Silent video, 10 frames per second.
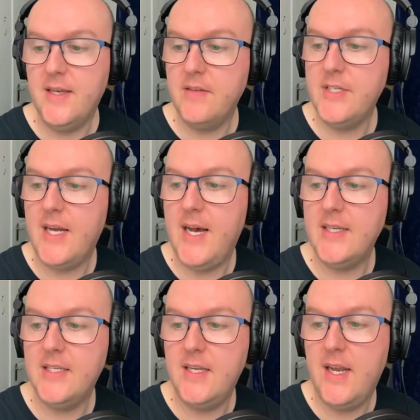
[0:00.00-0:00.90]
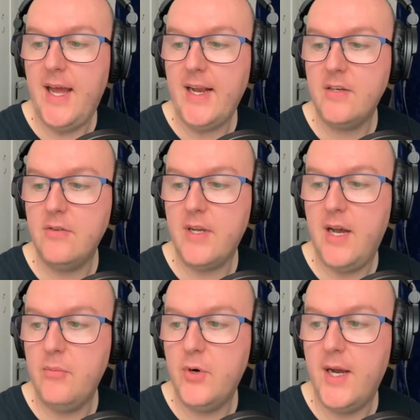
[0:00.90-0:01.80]
I've just added in an extra
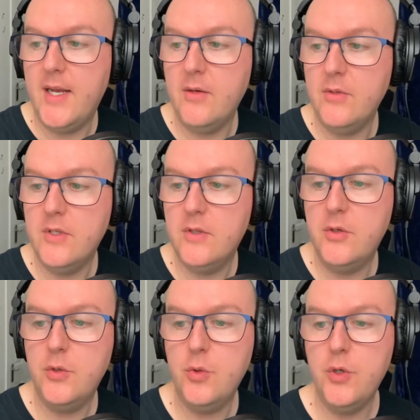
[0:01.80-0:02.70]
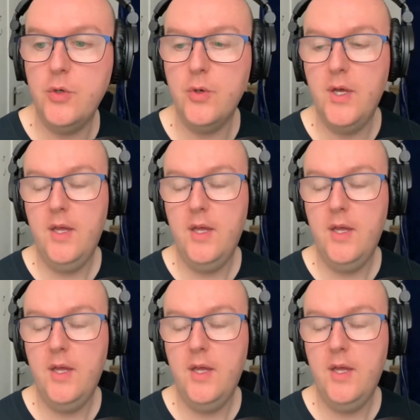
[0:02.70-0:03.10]
camera angle just to show you